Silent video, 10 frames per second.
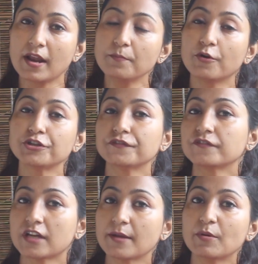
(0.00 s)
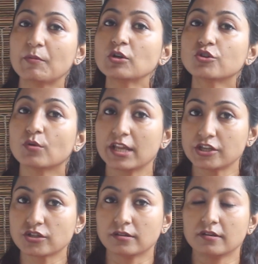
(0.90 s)
one point of time about
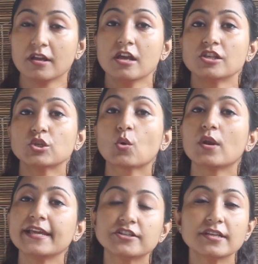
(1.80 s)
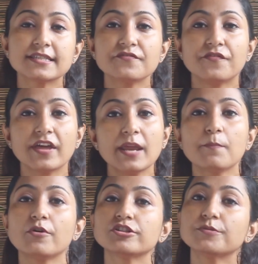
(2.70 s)
collagen. So collagen is a very
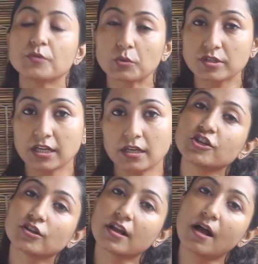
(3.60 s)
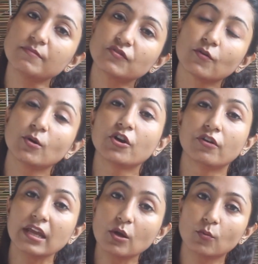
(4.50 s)
important protein. Collagen comes from a
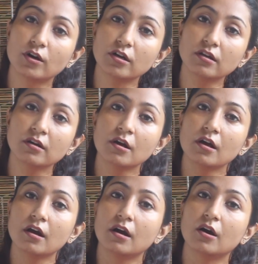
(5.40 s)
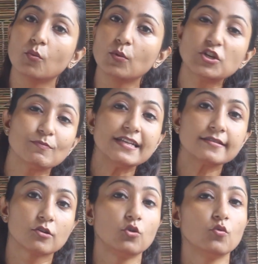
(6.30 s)
Greek word which
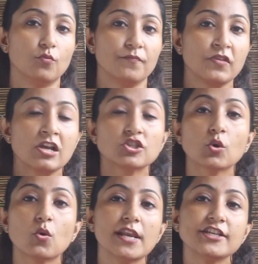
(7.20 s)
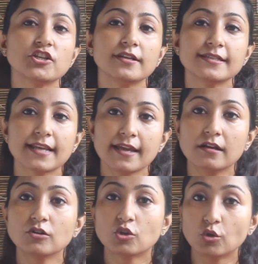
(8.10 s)
means glue. So collagen is like
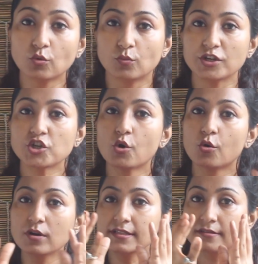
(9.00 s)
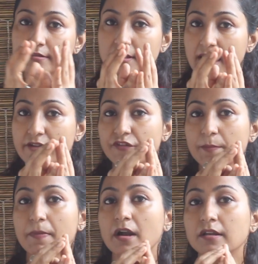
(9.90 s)
a glue which holds
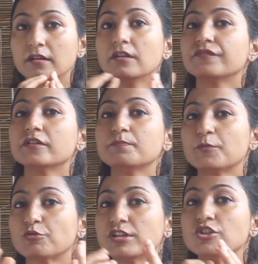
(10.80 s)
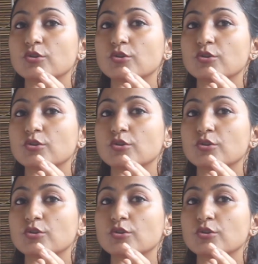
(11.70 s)
every particle of the protein